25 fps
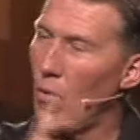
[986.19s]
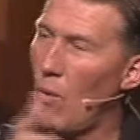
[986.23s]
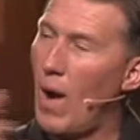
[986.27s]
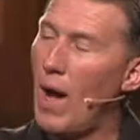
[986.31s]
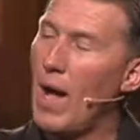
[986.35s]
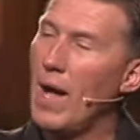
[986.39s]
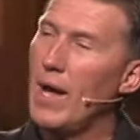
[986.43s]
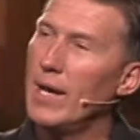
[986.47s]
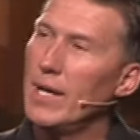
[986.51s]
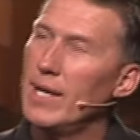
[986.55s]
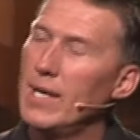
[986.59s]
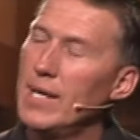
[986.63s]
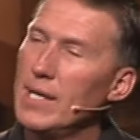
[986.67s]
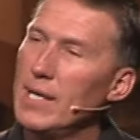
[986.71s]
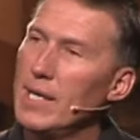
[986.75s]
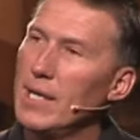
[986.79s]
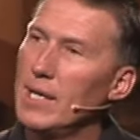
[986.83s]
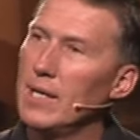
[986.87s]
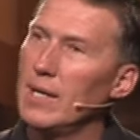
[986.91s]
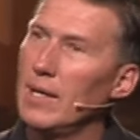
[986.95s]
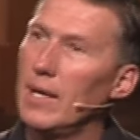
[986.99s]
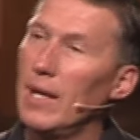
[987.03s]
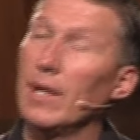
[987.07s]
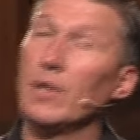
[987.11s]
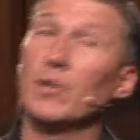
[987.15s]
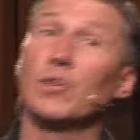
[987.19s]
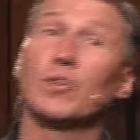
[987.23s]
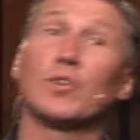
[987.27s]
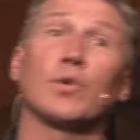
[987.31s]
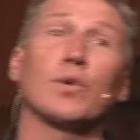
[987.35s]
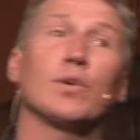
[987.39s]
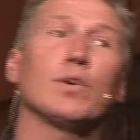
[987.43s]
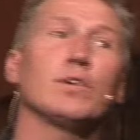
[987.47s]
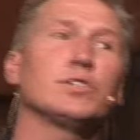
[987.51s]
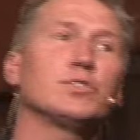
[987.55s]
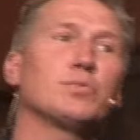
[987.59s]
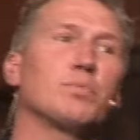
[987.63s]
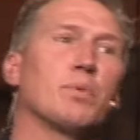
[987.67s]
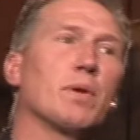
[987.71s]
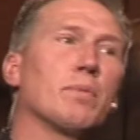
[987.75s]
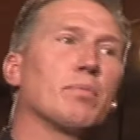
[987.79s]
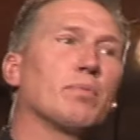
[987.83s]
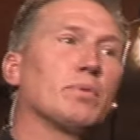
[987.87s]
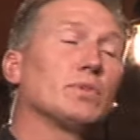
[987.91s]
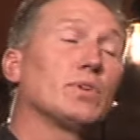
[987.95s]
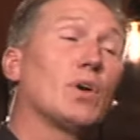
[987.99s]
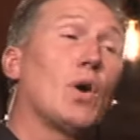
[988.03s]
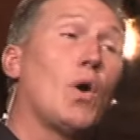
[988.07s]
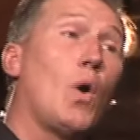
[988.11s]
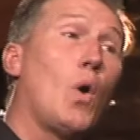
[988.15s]
why he encouraged
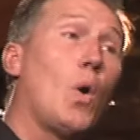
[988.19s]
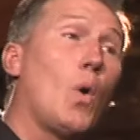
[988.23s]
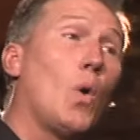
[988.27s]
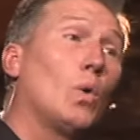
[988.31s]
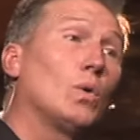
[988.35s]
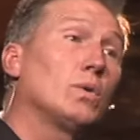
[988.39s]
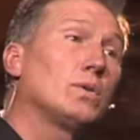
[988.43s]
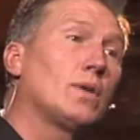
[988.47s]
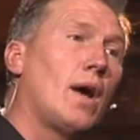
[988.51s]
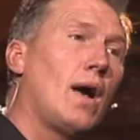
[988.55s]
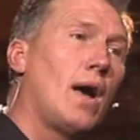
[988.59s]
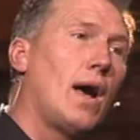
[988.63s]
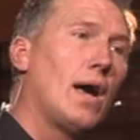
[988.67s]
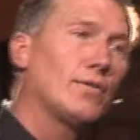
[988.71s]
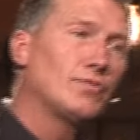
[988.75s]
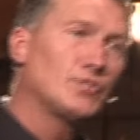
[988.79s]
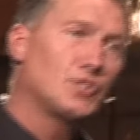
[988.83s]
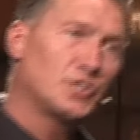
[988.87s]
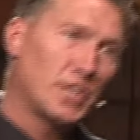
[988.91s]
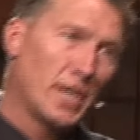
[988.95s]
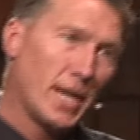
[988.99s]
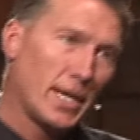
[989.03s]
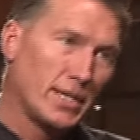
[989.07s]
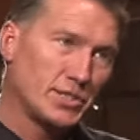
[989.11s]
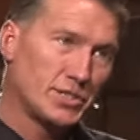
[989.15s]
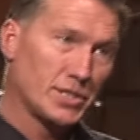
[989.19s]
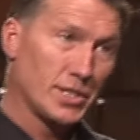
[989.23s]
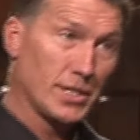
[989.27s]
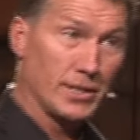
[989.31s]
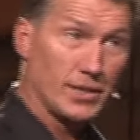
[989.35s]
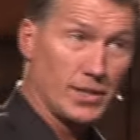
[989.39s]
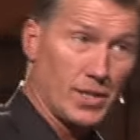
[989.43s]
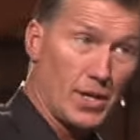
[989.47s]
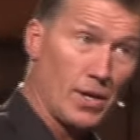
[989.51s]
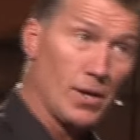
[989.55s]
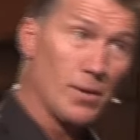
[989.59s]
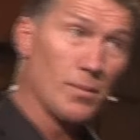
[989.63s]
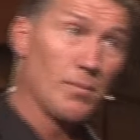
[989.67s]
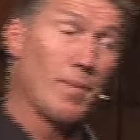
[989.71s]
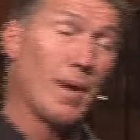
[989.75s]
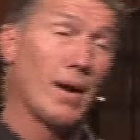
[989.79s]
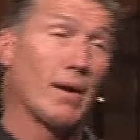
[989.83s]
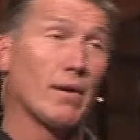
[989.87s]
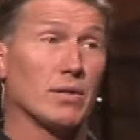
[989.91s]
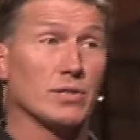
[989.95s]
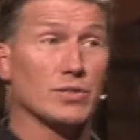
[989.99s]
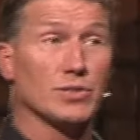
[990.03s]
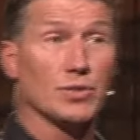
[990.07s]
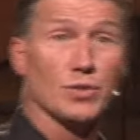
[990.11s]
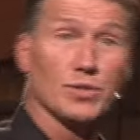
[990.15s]
people to hold off changing their
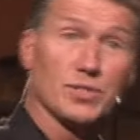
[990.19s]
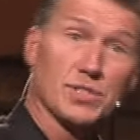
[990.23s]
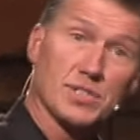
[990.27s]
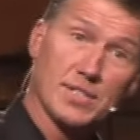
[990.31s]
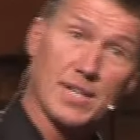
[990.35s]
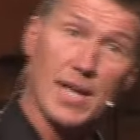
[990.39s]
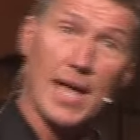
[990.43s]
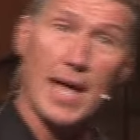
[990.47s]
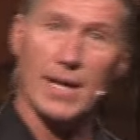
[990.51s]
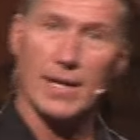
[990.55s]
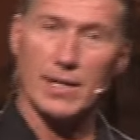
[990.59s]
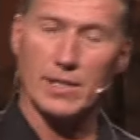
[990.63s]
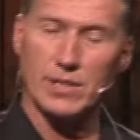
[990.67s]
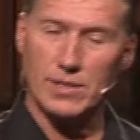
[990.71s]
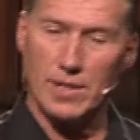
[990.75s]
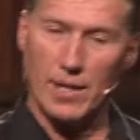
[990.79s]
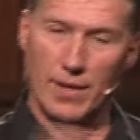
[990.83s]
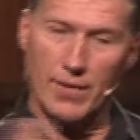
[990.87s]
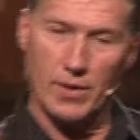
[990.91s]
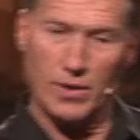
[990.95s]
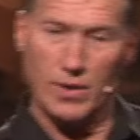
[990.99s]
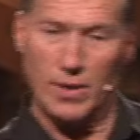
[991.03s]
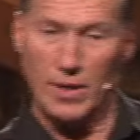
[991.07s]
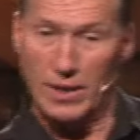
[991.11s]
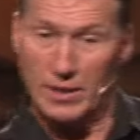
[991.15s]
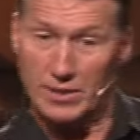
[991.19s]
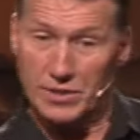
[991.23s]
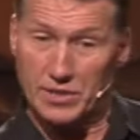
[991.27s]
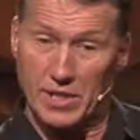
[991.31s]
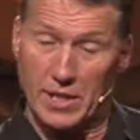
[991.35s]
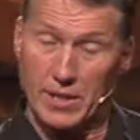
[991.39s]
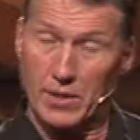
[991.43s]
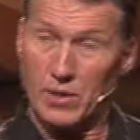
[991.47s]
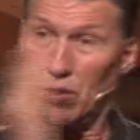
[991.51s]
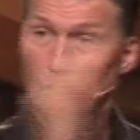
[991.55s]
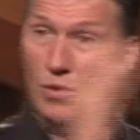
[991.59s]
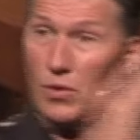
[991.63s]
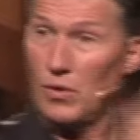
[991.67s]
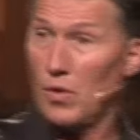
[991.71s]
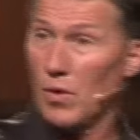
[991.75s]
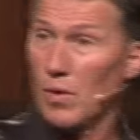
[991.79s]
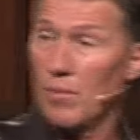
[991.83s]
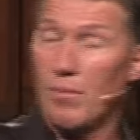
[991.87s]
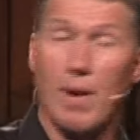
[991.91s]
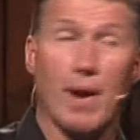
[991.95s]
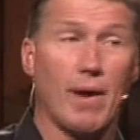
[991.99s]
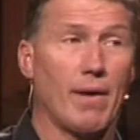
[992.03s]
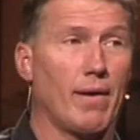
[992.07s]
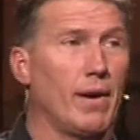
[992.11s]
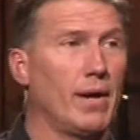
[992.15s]
marital status, either single
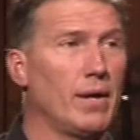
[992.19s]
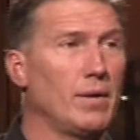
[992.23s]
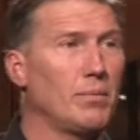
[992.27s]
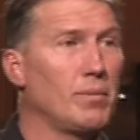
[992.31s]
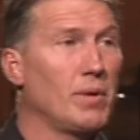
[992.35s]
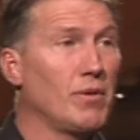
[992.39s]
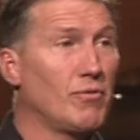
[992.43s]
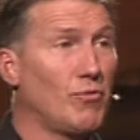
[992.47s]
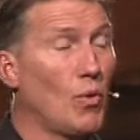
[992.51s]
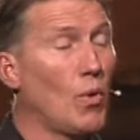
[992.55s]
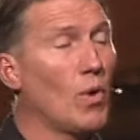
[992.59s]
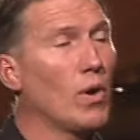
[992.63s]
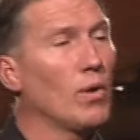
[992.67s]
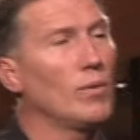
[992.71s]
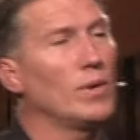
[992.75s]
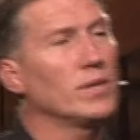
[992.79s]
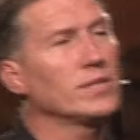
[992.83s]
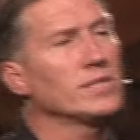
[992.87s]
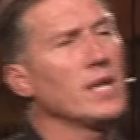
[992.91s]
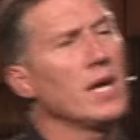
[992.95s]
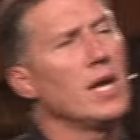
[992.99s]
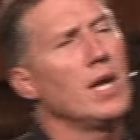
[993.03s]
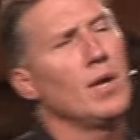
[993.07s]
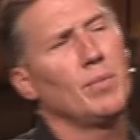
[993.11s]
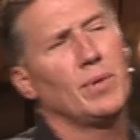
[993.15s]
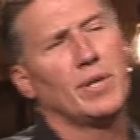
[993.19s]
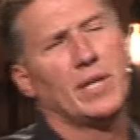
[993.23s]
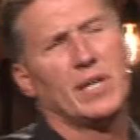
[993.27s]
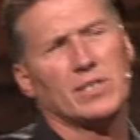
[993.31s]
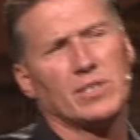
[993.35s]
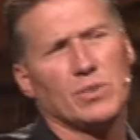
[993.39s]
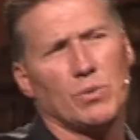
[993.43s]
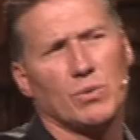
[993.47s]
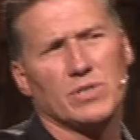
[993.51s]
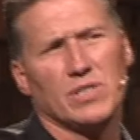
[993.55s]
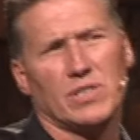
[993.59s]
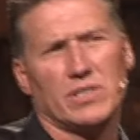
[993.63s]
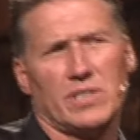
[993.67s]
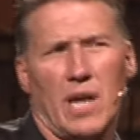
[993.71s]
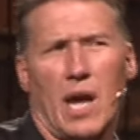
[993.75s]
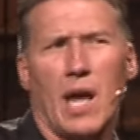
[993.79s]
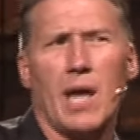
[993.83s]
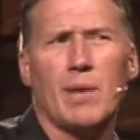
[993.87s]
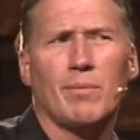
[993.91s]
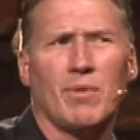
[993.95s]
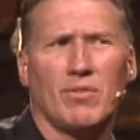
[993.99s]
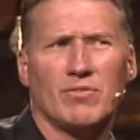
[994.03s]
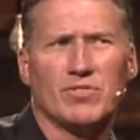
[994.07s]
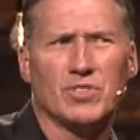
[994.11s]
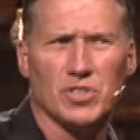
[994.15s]
or married, before was because it was a
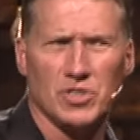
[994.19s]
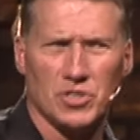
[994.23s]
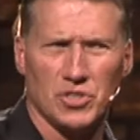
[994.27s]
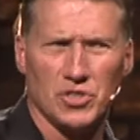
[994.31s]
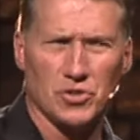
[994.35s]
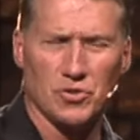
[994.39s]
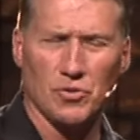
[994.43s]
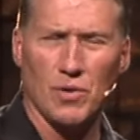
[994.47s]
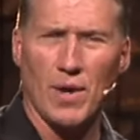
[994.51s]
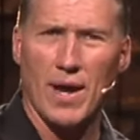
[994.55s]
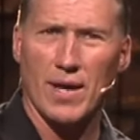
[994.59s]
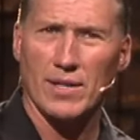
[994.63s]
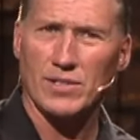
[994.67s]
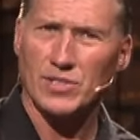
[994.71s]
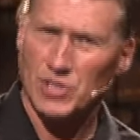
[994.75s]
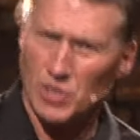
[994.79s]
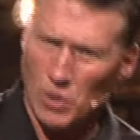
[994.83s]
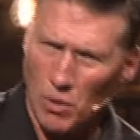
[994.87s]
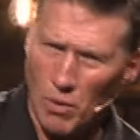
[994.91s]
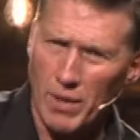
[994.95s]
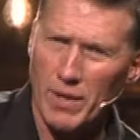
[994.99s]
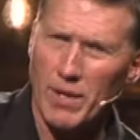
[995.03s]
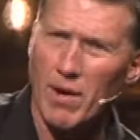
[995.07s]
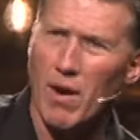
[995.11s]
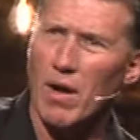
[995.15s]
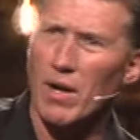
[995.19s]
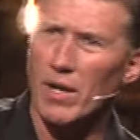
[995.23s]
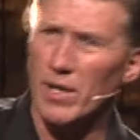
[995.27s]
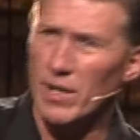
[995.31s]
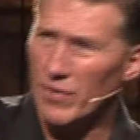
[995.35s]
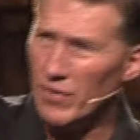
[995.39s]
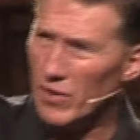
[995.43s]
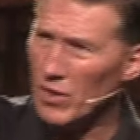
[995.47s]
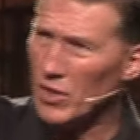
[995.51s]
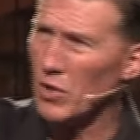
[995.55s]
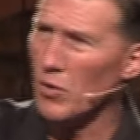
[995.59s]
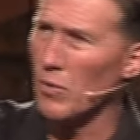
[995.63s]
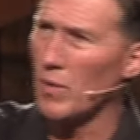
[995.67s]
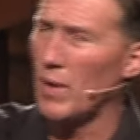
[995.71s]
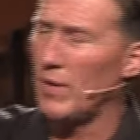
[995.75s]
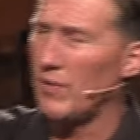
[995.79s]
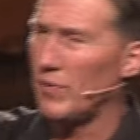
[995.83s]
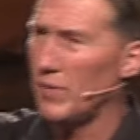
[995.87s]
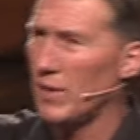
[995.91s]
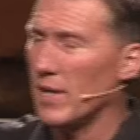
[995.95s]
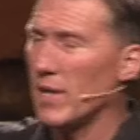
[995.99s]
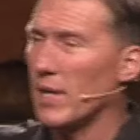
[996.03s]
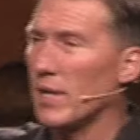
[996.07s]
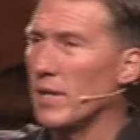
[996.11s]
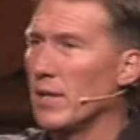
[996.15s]
time of distress going on in the
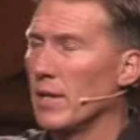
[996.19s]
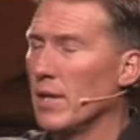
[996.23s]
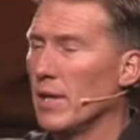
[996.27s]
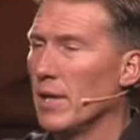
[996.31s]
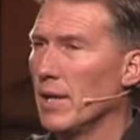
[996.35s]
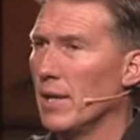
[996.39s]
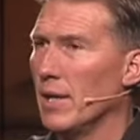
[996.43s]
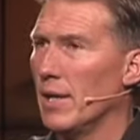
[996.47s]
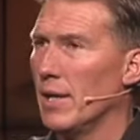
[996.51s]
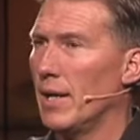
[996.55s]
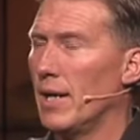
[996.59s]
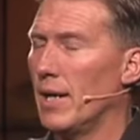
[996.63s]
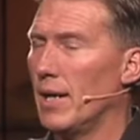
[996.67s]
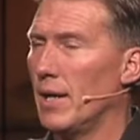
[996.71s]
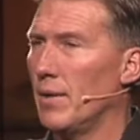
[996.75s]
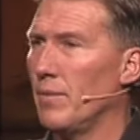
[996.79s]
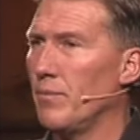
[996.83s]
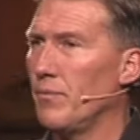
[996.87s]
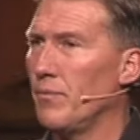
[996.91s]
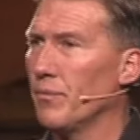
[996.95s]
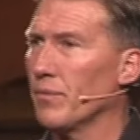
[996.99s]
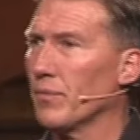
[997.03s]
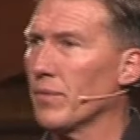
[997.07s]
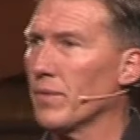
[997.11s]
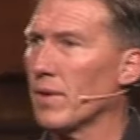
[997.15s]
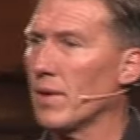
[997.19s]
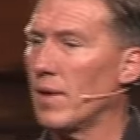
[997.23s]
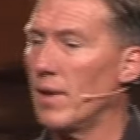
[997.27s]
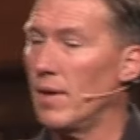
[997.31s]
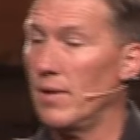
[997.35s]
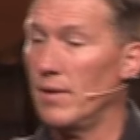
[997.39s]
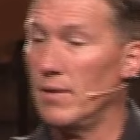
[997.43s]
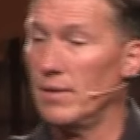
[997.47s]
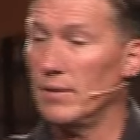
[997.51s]
Corinthian um,